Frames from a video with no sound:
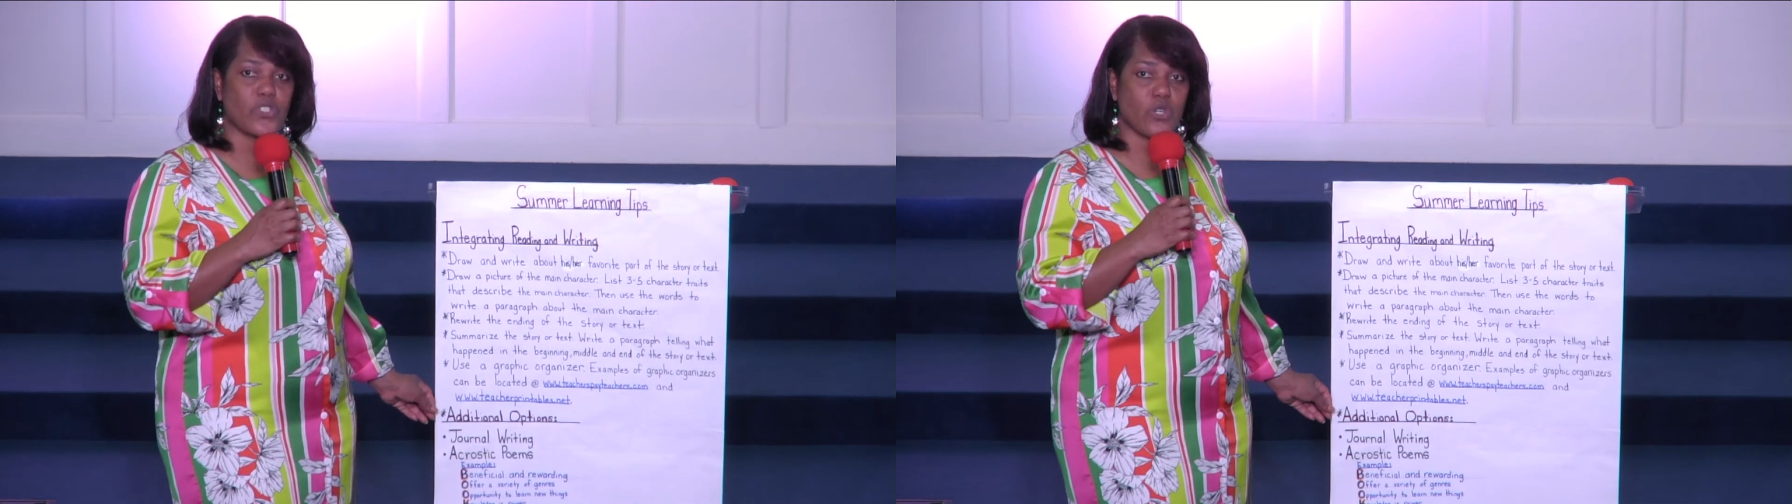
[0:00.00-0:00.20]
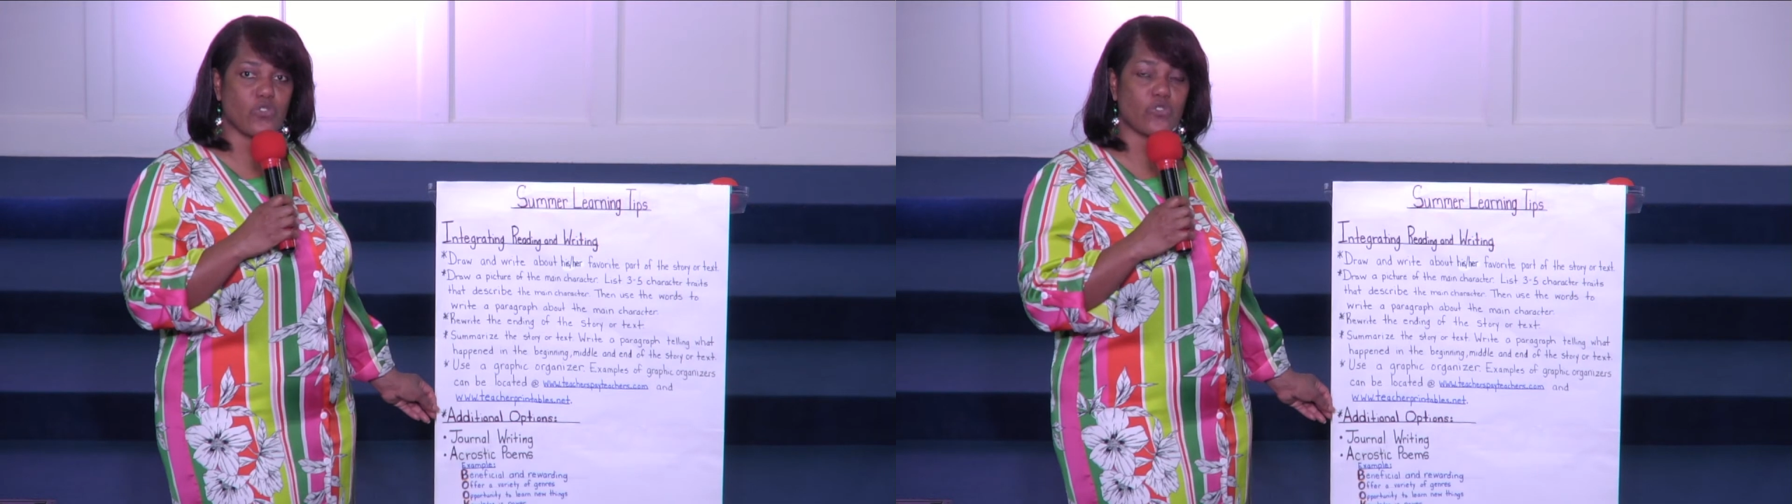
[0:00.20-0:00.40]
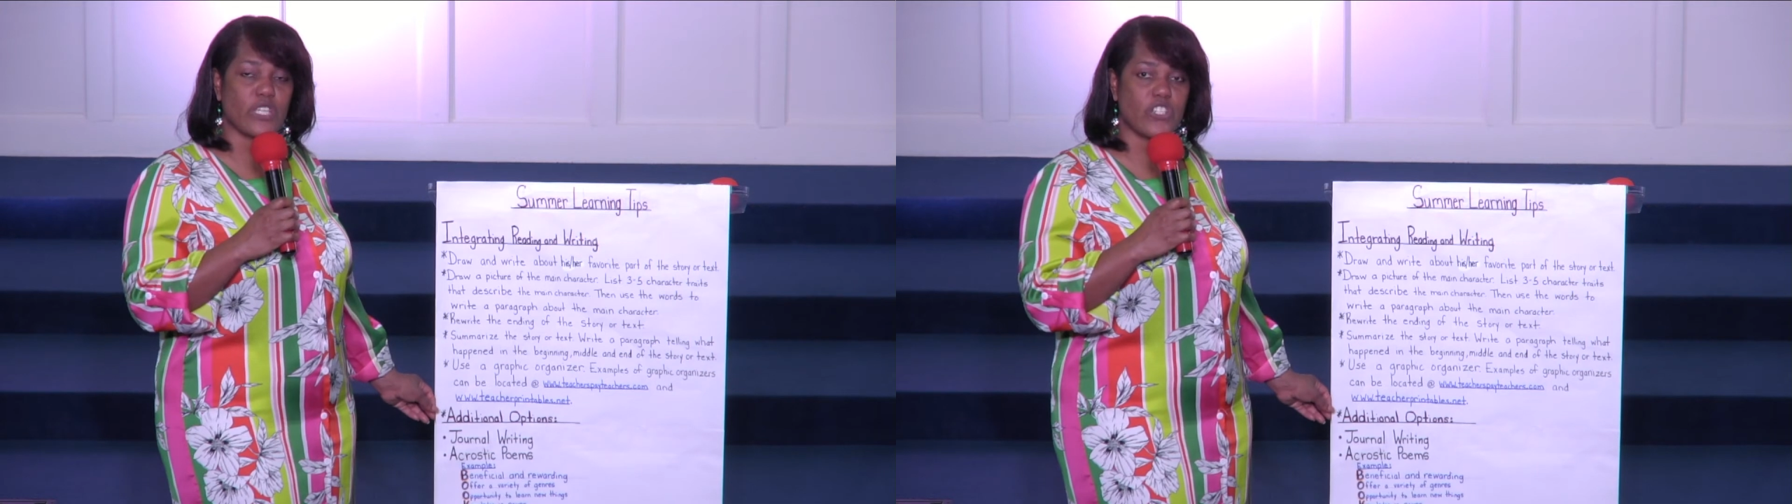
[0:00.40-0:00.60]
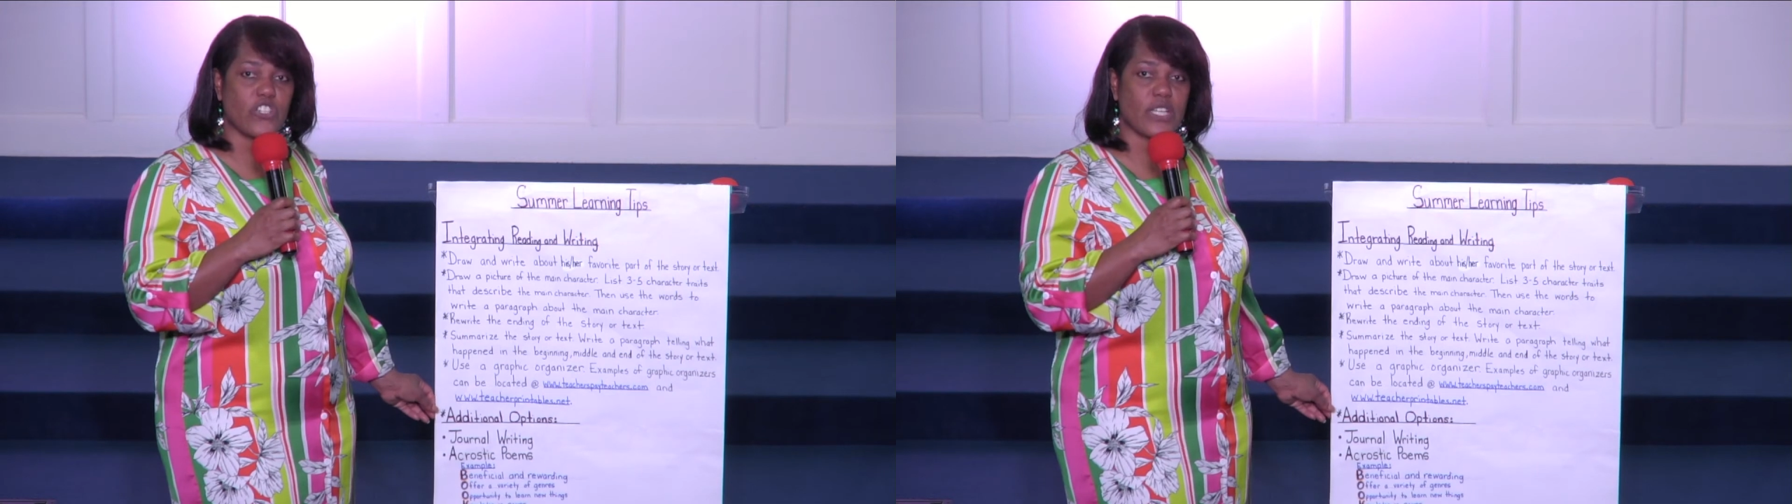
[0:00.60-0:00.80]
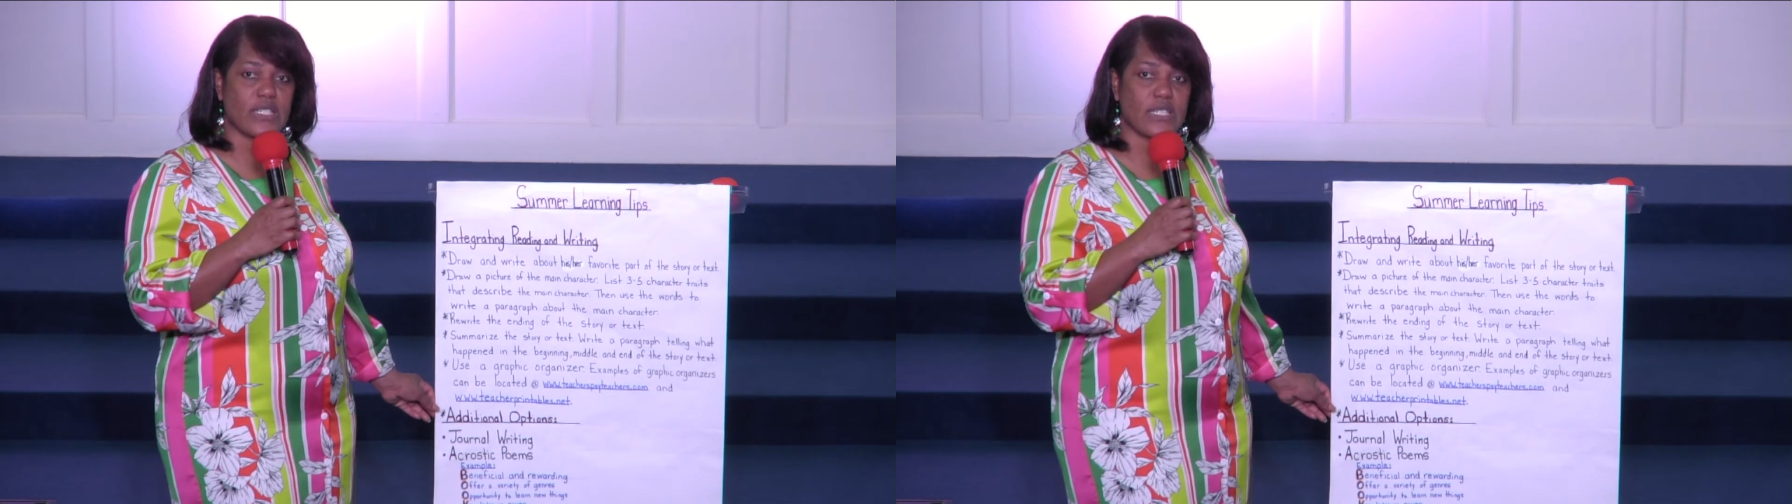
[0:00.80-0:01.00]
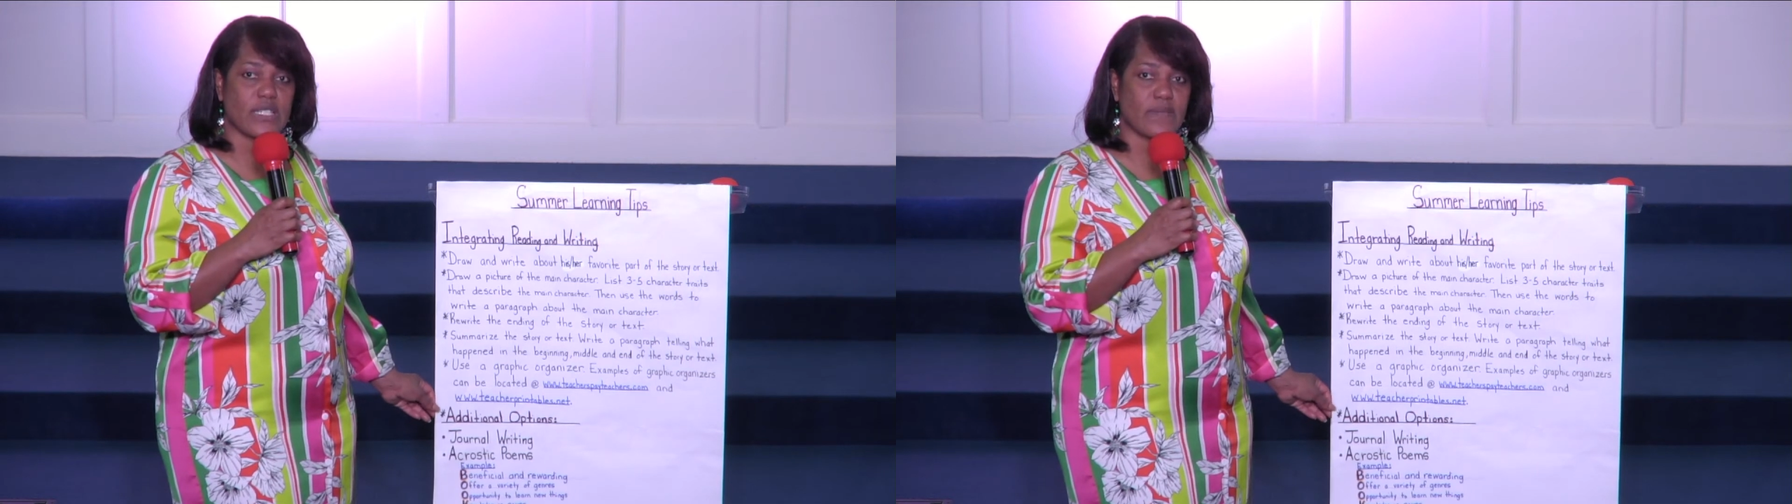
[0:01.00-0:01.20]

social injustice.